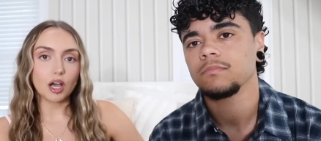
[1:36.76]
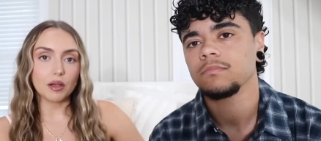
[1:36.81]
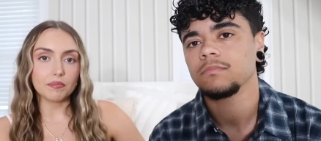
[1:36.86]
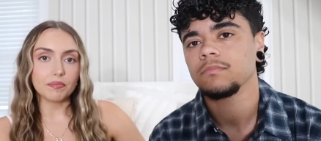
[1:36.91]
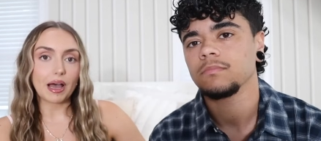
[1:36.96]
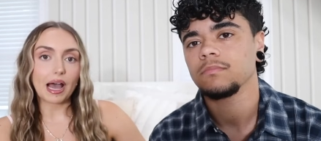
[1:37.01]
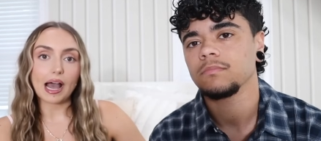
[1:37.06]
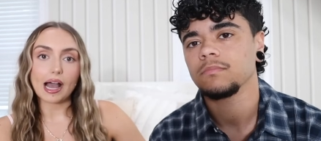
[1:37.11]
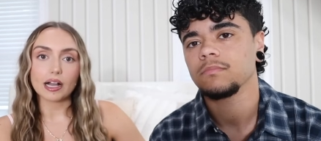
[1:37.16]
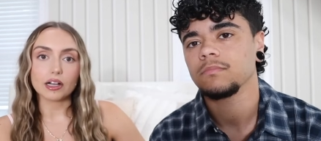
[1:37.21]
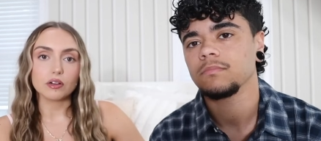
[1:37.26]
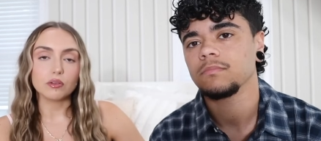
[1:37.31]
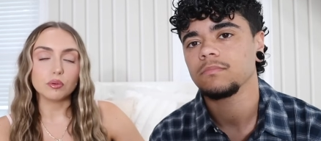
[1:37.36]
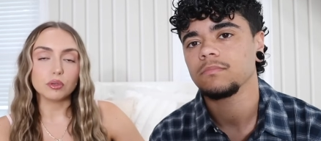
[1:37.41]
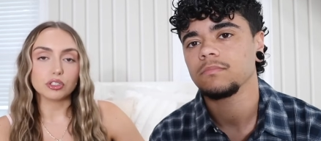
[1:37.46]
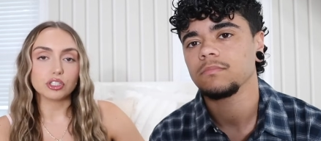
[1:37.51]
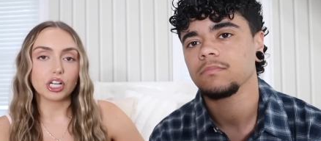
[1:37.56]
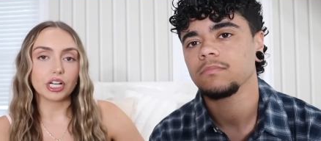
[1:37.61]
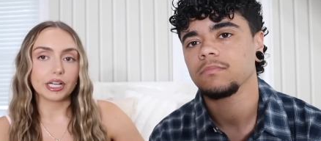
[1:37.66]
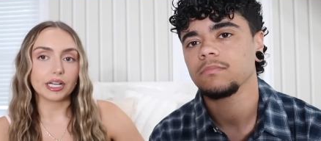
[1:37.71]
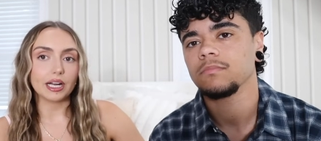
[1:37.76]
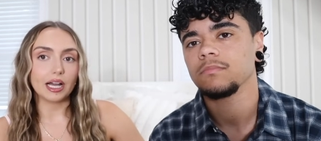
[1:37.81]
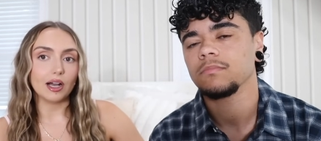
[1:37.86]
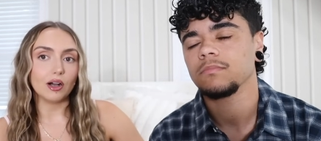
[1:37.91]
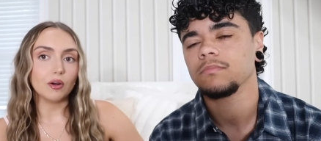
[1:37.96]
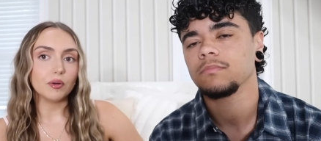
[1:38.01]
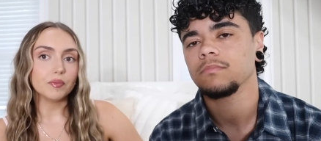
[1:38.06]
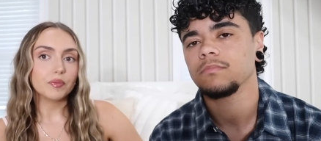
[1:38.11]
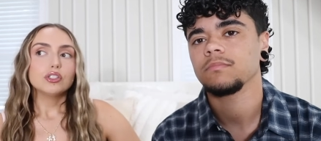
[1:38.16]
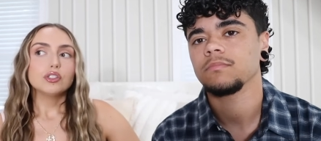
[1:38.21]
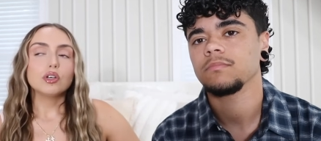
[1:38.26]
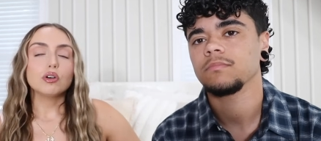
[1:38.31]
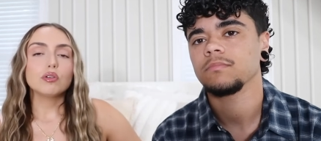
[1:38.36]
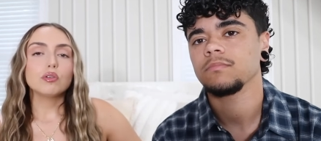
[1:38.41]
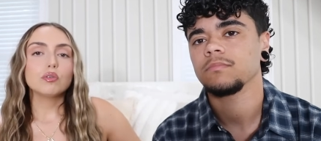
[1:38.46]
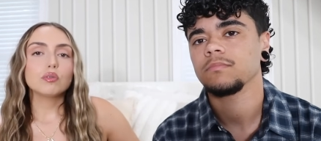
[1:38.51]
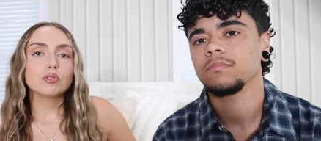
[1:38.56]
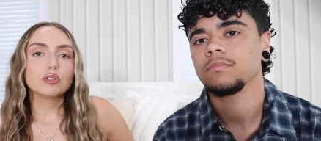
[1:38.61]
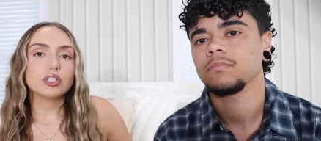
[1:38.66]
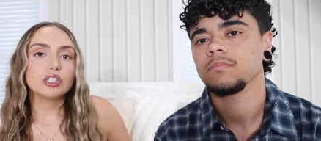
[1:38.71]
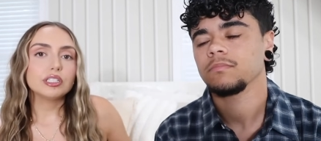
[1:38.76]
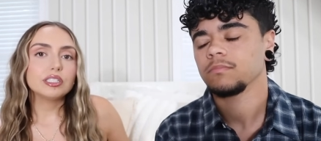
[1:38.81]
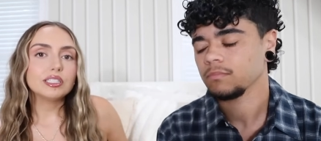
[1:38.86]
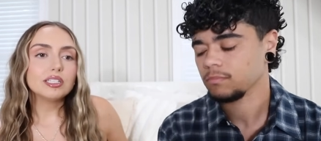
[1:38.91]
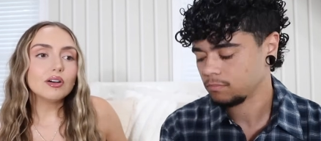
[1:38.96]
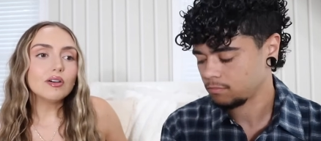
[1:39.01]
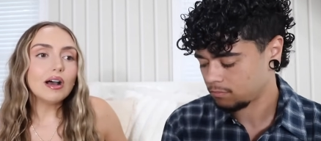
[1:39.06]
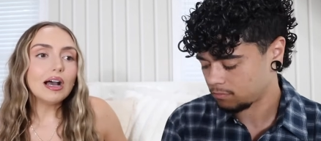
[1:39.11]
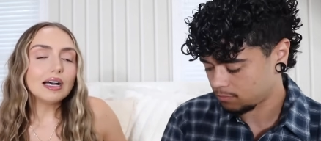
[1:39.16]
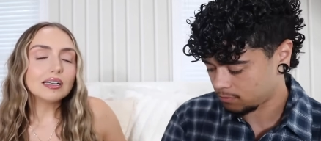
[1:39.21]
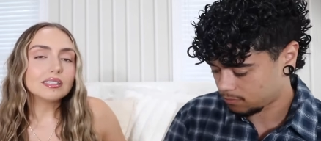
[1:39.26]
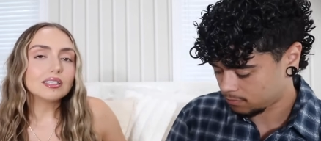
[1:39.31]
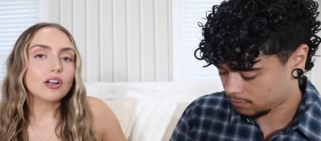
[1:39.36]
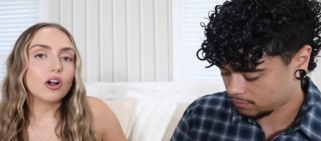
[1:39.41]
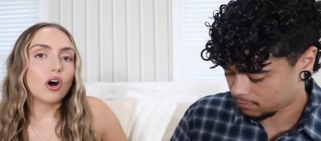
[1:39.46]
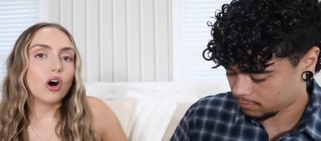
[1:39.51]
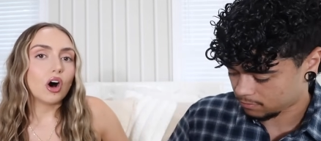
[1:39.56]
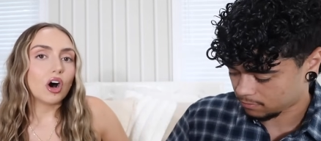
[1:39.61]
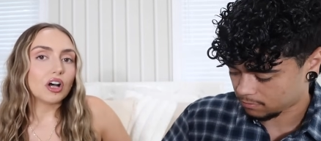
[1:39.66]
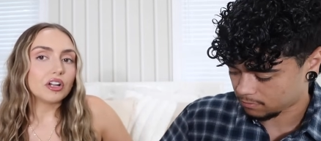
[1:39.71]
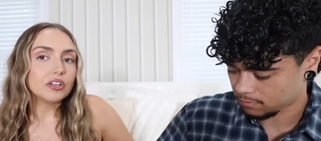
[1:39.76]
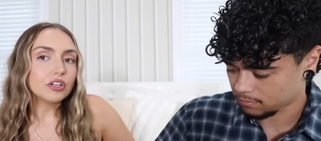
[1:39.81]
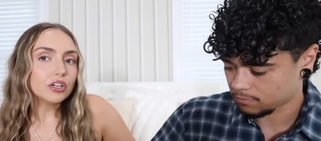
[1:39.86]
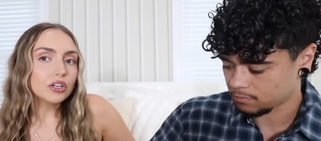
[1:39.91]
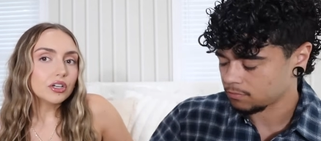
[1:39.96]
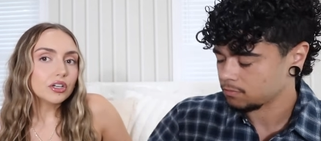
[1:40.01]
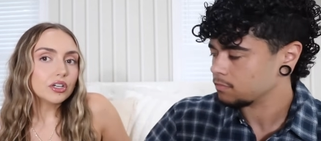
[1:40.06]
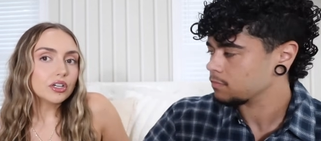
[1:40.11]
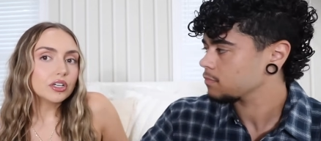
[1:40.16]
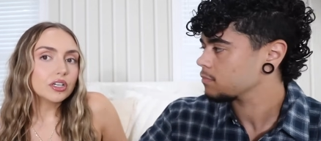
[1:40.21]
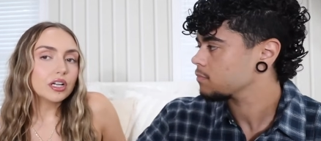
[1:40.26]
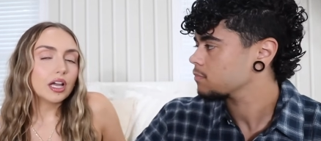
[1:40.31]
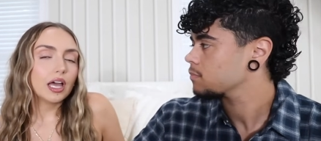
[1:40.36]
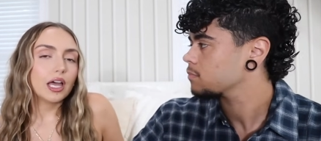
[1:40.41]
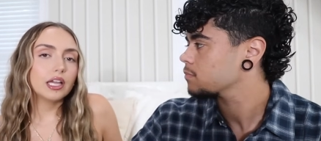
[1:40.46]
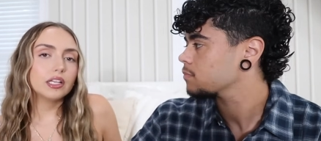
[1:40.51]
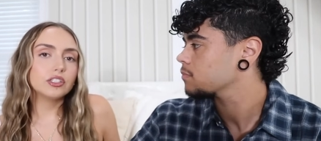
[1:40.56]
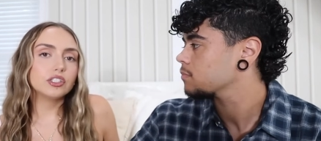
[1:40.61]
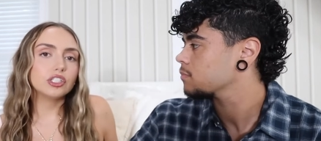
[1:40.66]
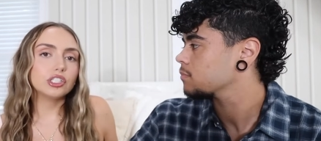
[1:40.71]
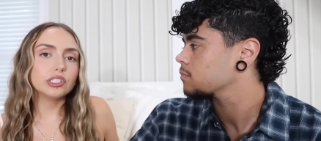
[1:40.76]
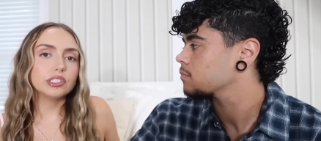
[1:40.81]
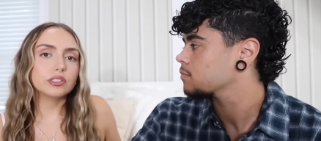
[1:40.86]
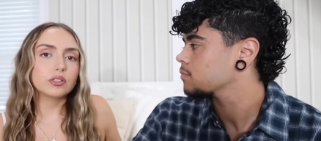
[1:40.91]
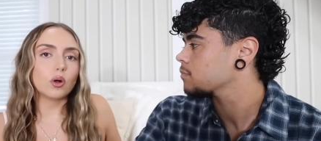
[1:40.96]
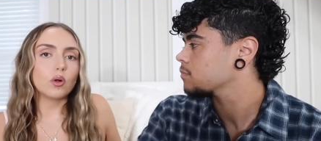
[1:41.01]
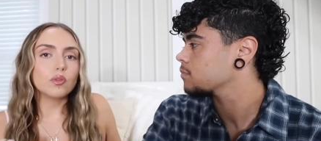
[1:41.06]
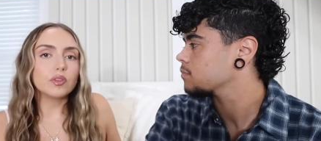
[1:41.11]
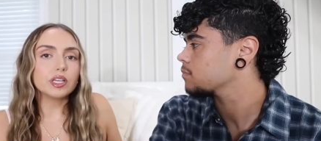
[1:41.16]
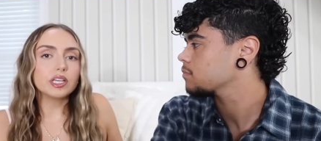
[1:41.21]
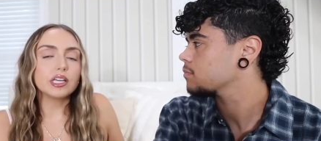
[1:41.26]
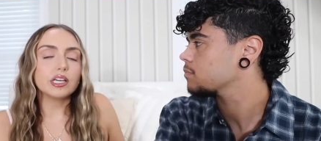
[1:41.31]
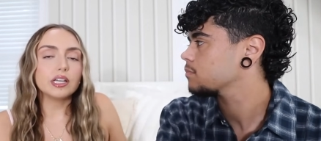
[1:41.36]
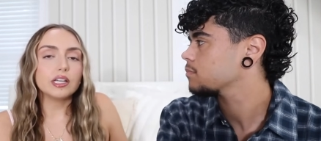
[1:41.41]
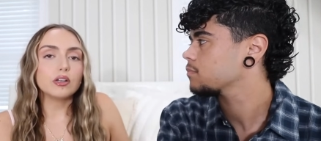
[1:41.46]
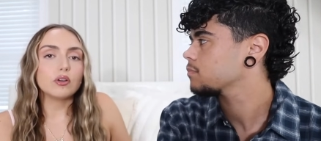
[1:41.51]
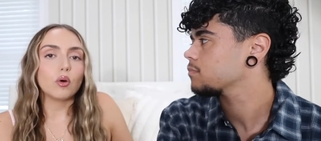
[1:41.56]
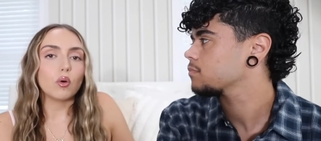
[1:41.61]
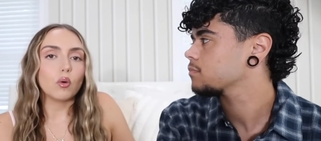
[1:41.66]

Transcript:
Speaker 1: come back. We'll check it out. So she still has it on her and she's only getting